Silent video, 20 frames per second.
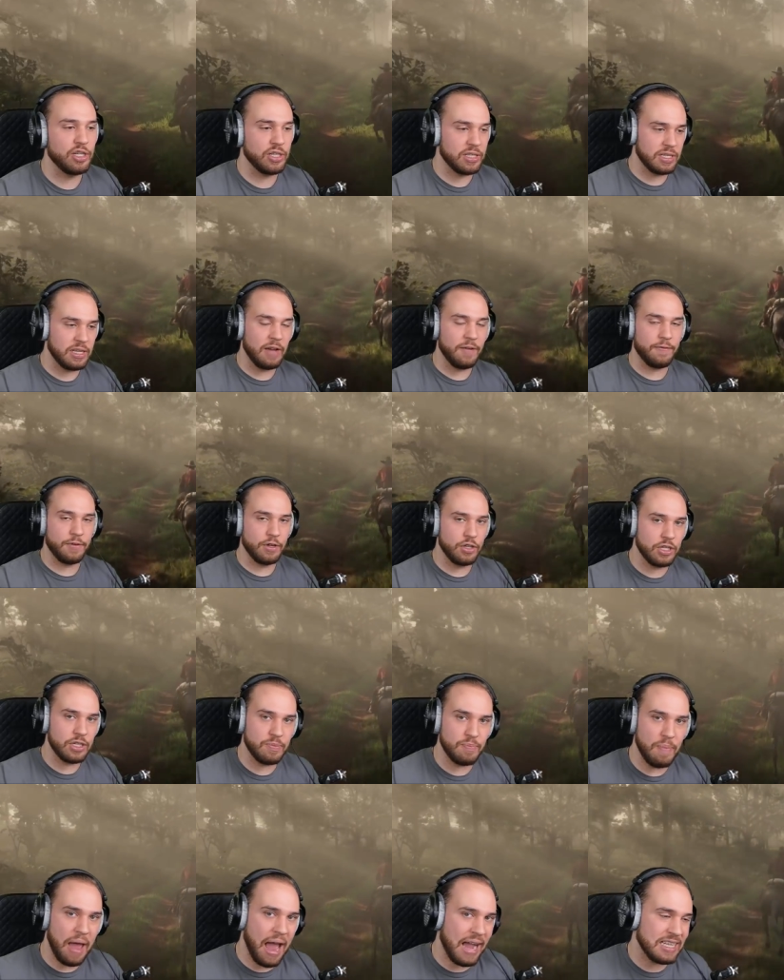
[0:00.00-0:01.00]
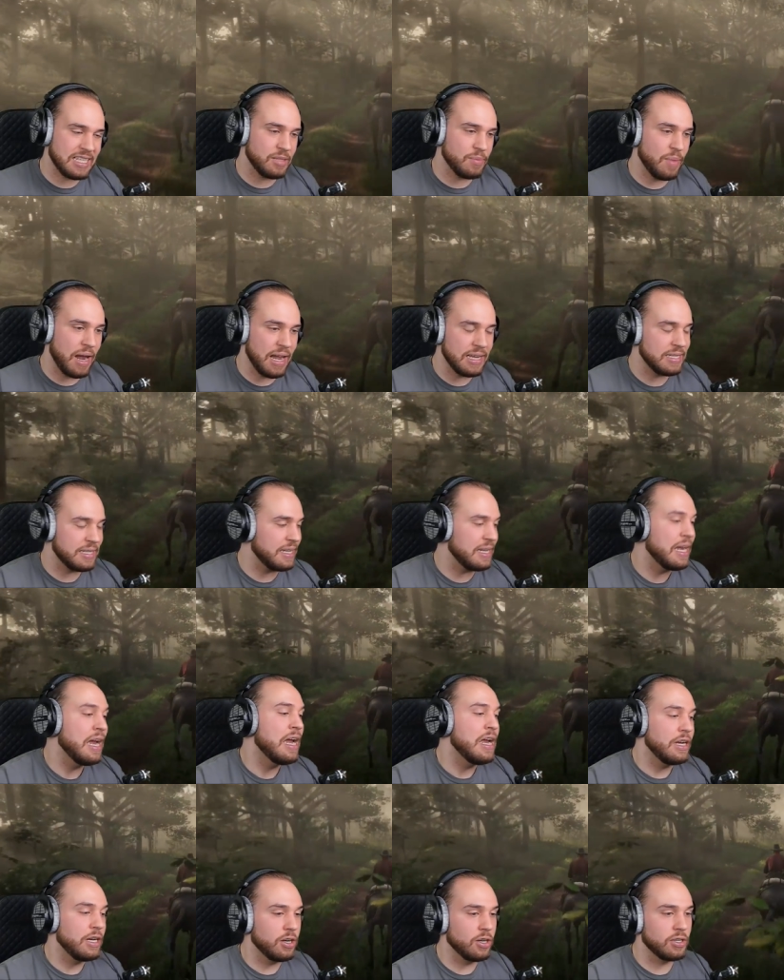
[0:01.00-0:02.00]
of stuff. You're just maximizing
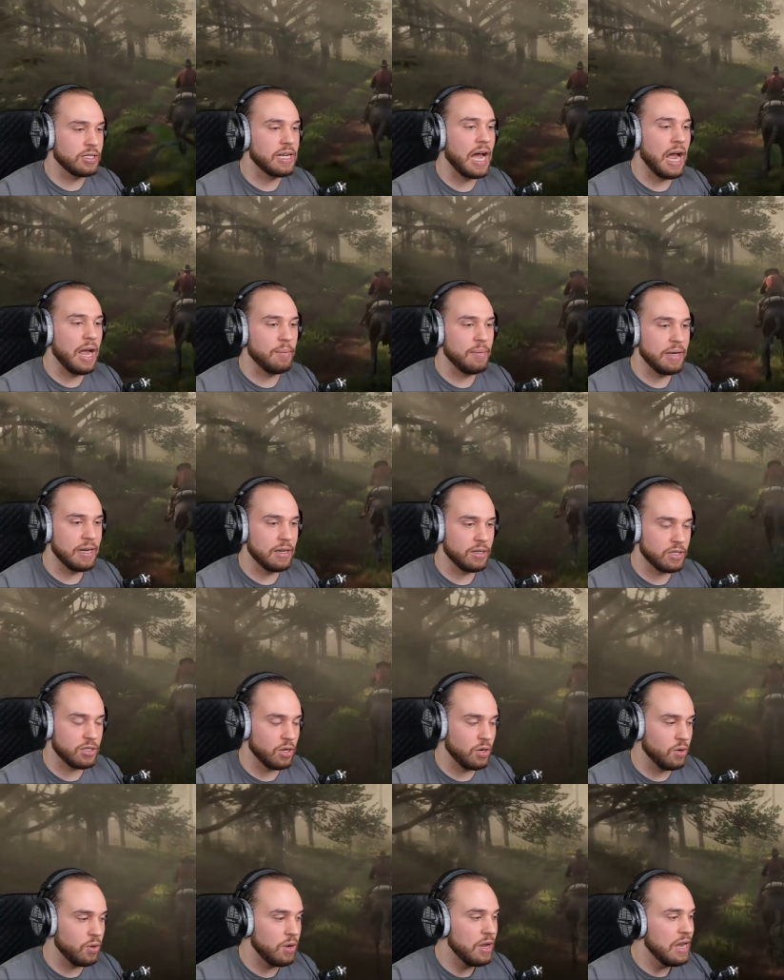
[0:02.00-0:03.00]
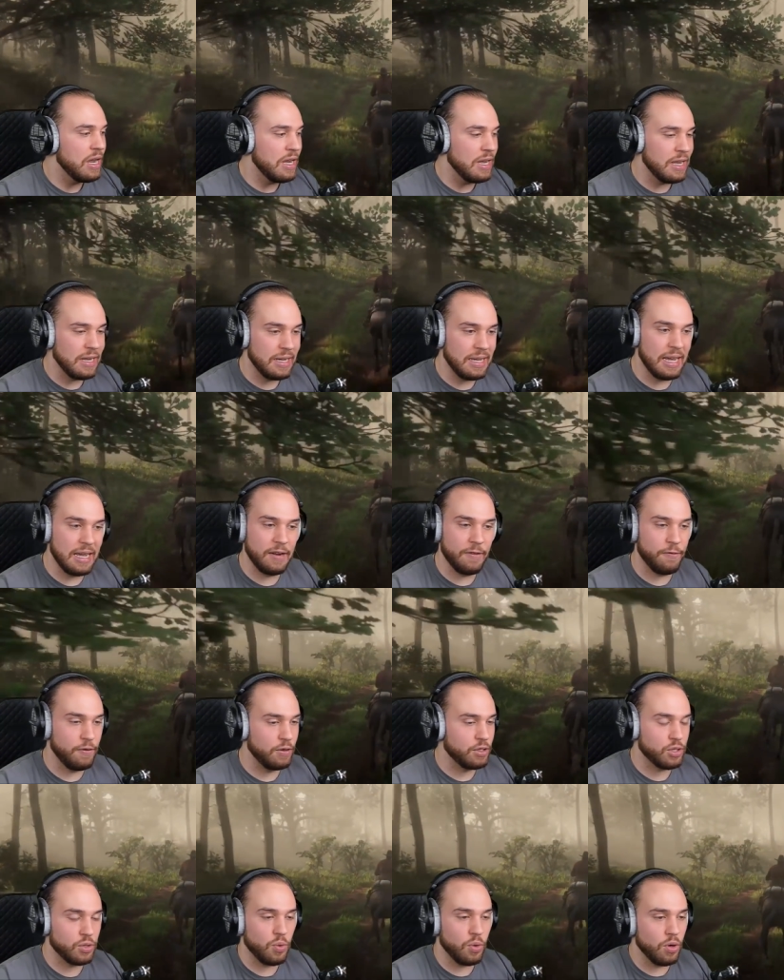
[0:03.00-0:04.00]
your time here. So get a few
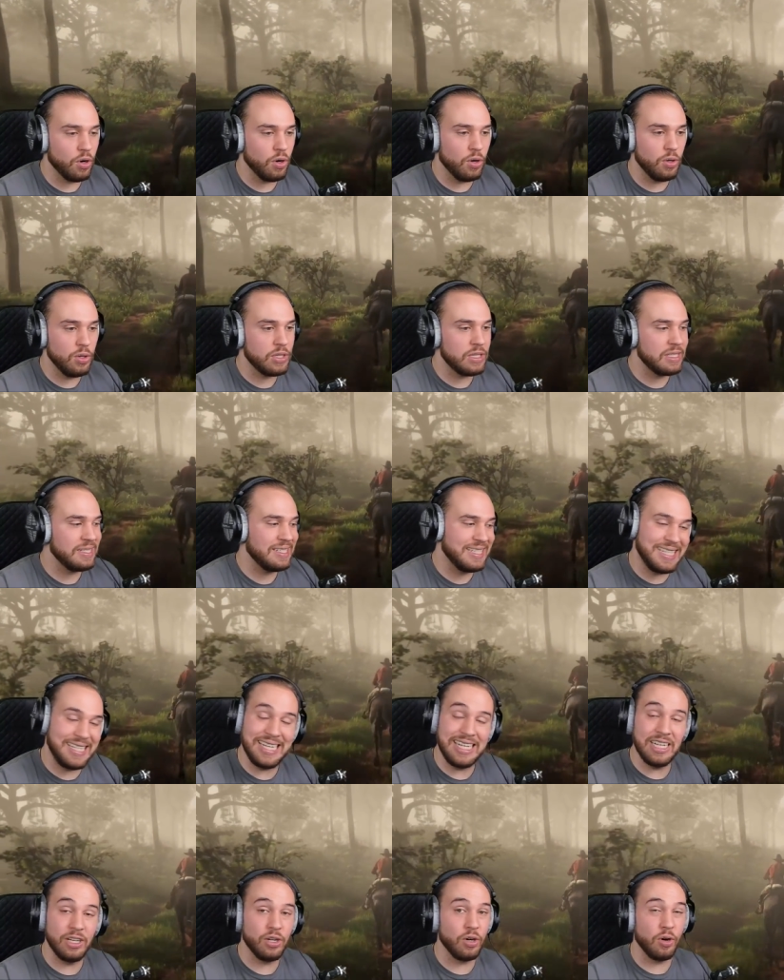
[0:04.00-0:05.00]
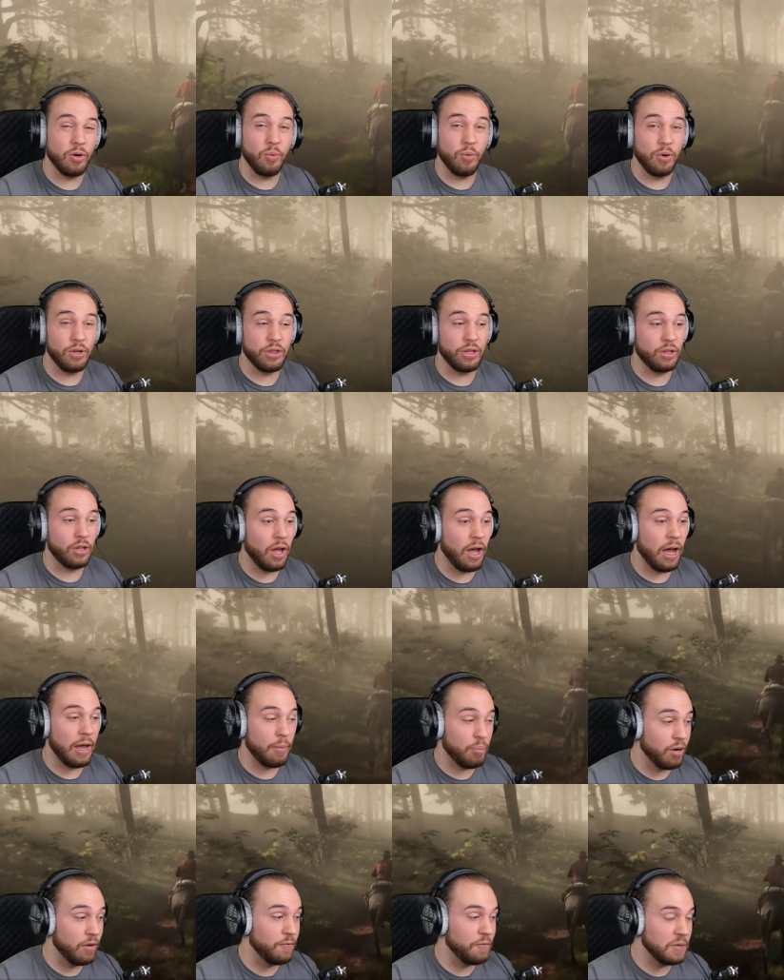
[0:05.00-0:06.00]
squirrels. Deer are worth a
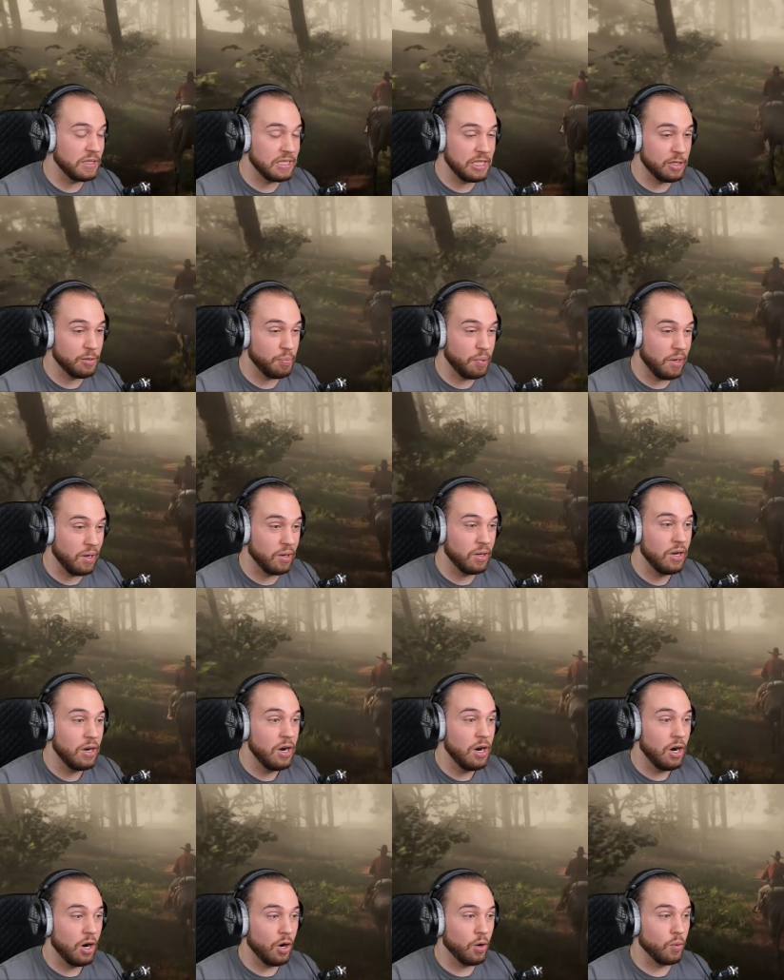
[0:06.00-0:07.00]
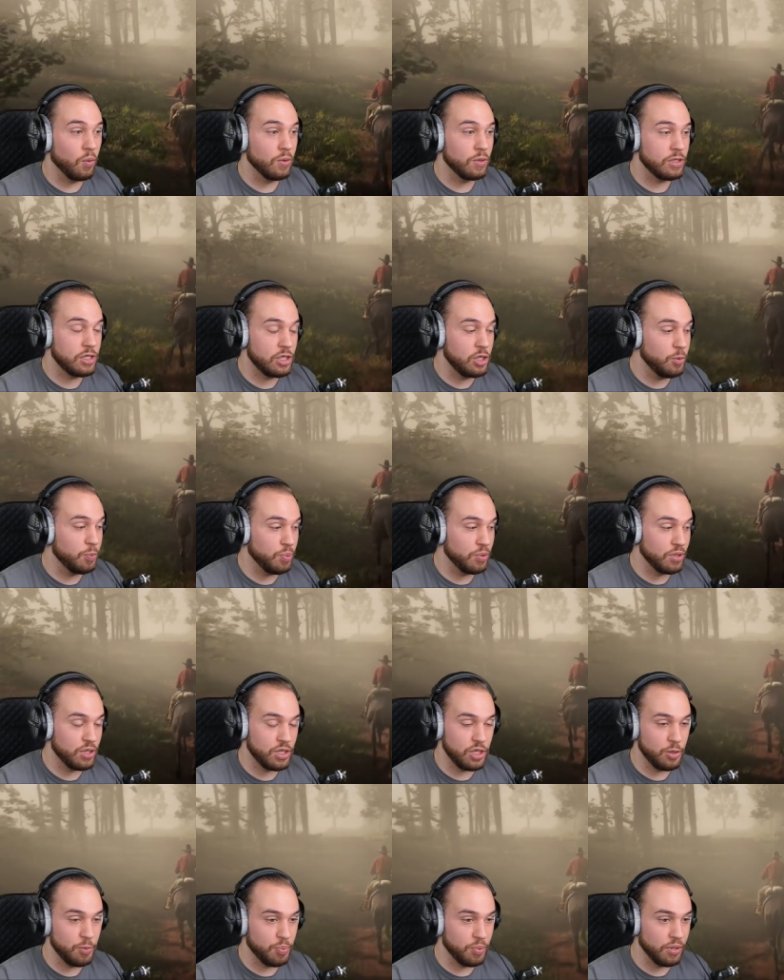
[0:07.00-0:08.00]
lot. Perfect deer pelt are super,
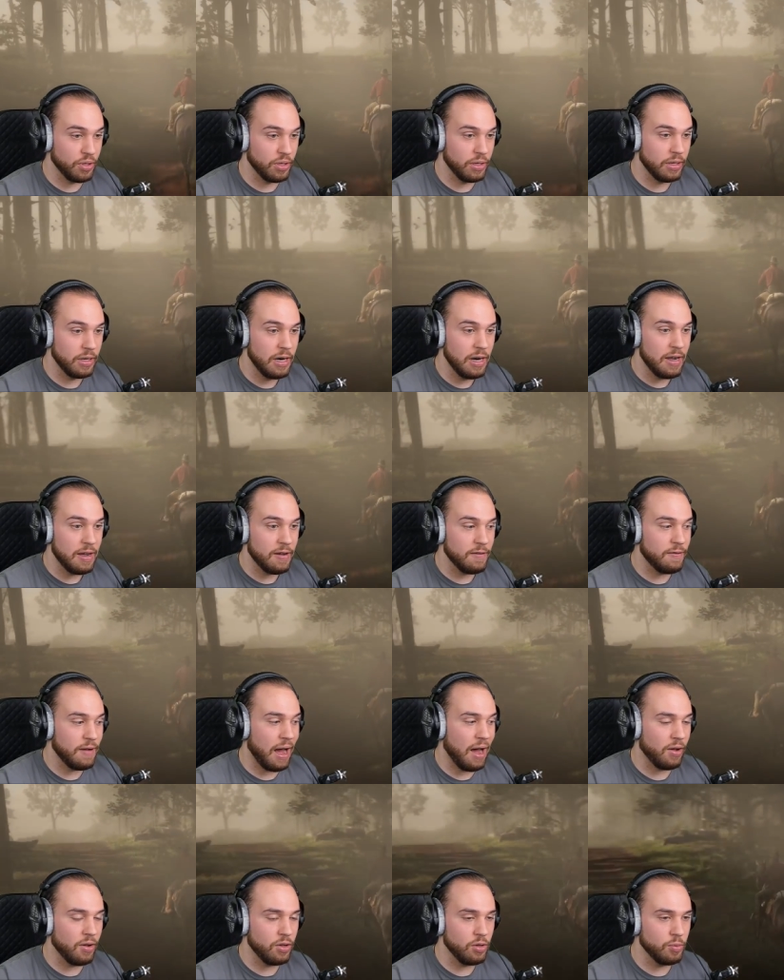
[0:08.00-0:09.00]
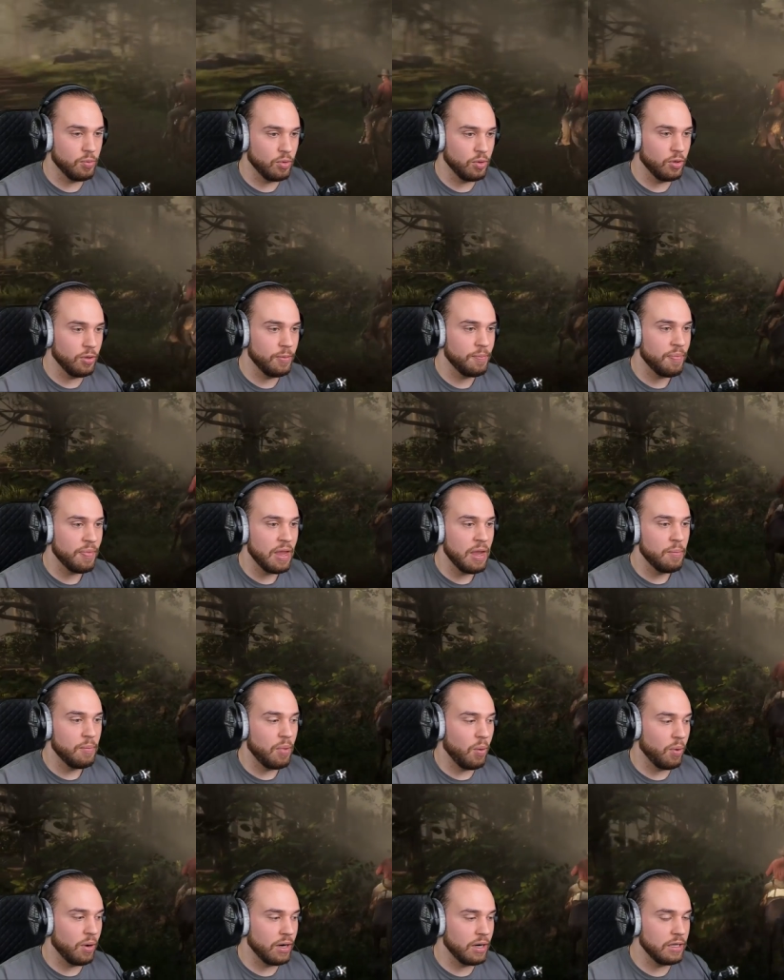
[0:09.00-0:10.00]
super valuable.
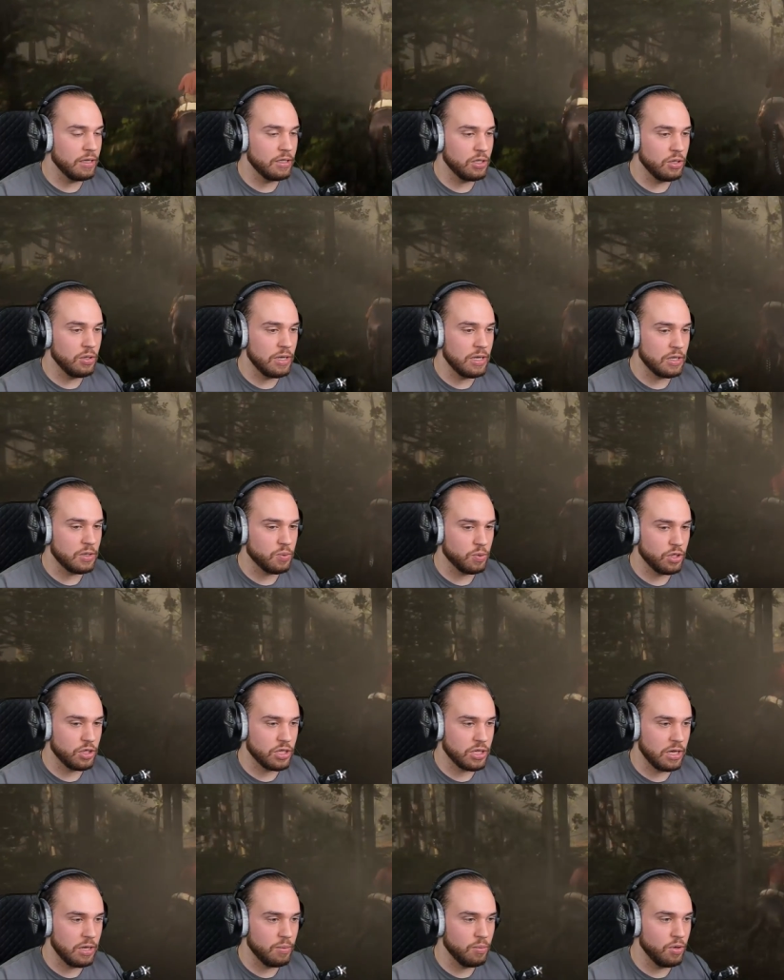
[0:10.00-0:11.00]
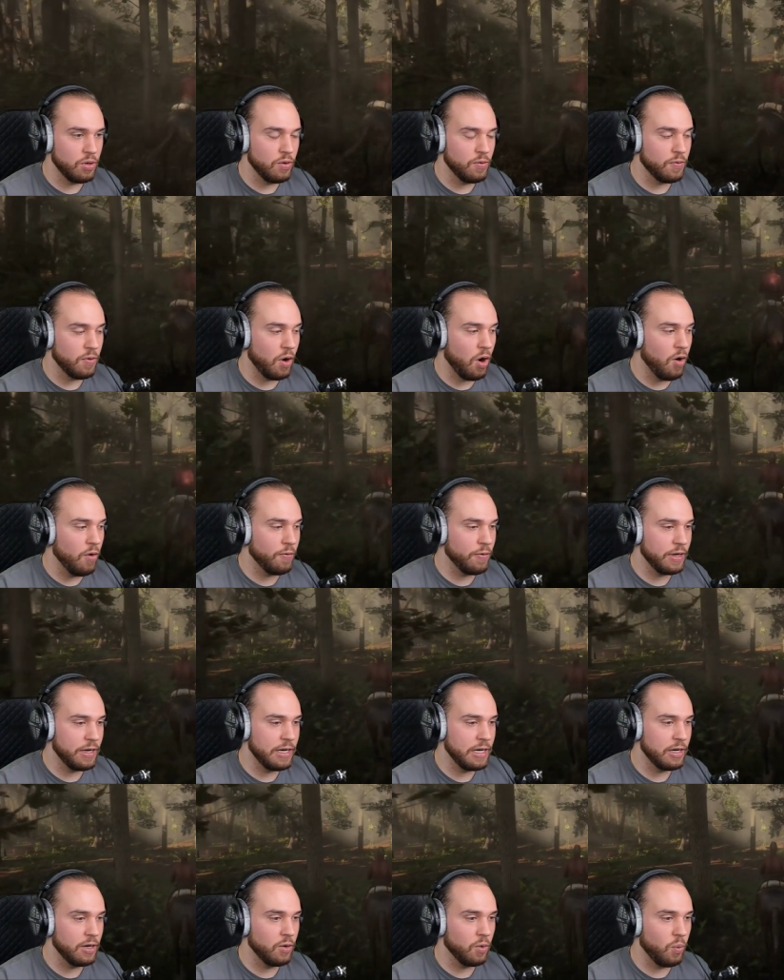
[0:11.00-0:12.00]
What we're going to do is we're just going to move over
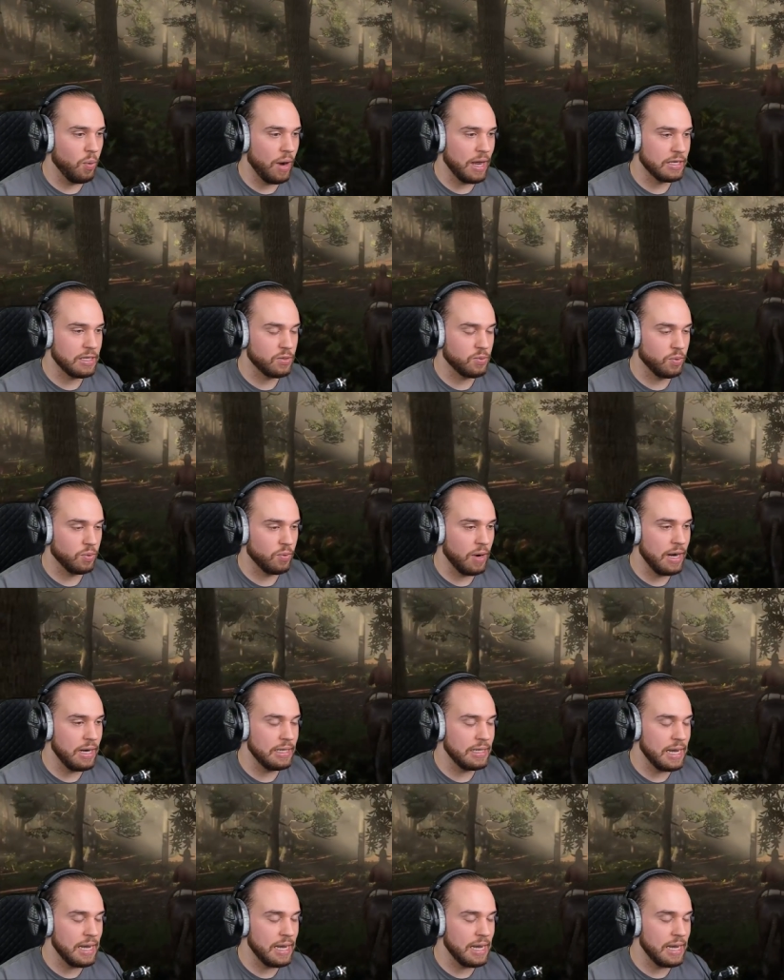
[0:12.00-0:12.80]
here west. We're right